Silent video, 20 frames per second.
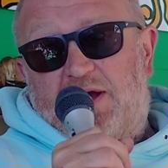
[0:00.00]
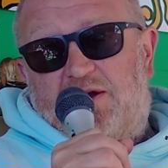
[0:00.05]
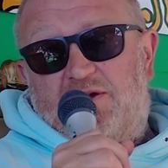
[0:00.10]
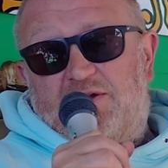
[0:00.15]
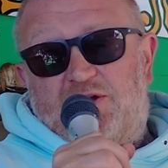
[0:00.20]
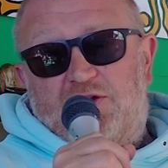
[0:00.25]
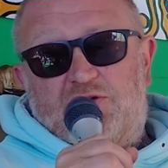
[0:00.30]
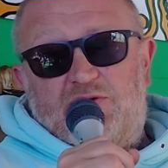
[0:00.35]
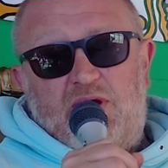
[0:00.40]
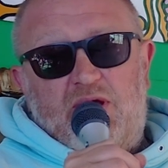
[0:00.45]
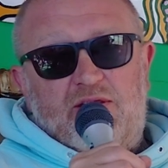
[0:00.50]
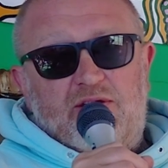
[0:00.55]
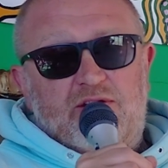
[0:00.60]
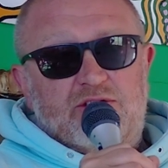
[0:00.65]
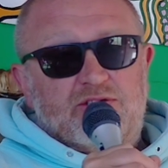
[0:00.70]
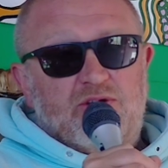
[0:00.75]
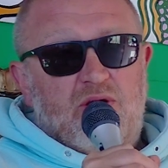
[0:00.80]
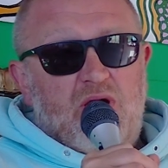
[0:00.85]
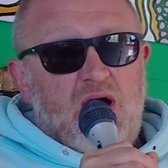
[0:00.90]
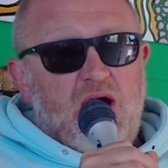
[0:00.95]
got back on the
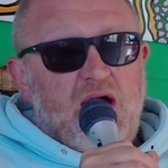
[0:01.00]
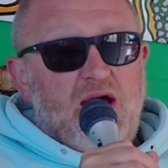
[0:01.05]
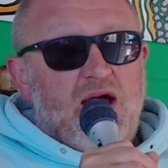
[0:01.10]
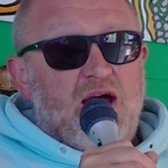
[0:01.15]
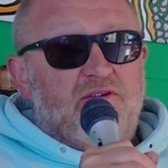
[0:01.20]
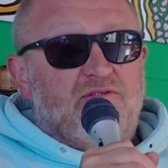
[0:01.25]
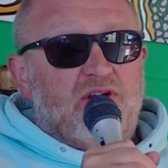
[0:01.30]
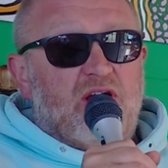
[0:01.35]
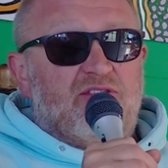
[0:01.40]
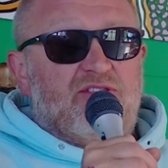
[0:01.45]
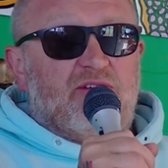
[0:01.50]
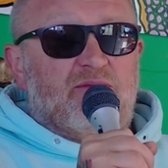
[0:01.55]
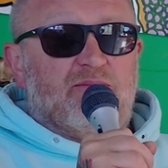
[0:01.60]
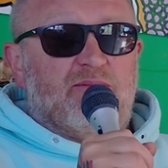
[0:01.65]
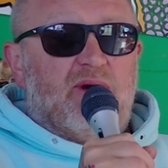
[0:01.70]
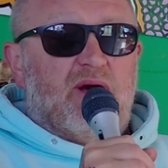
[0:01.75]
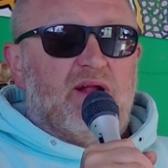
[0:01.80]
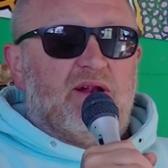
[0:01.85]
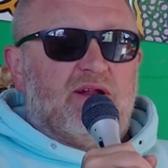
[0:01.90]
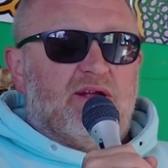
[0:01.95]
trailer. So I have
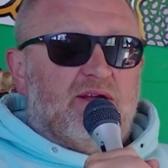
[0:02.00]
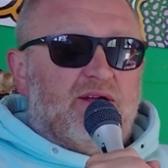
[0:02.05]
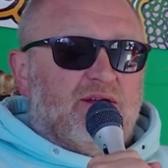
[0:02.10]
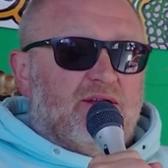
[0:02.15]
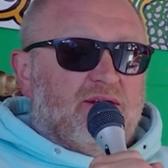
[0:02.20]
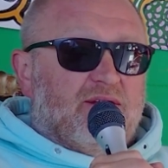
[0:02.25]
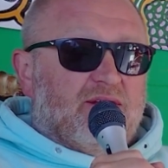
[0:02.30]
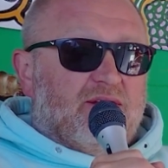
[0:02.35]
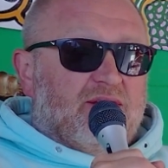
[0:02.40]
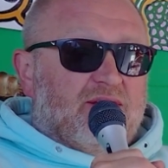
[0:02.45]
nothing but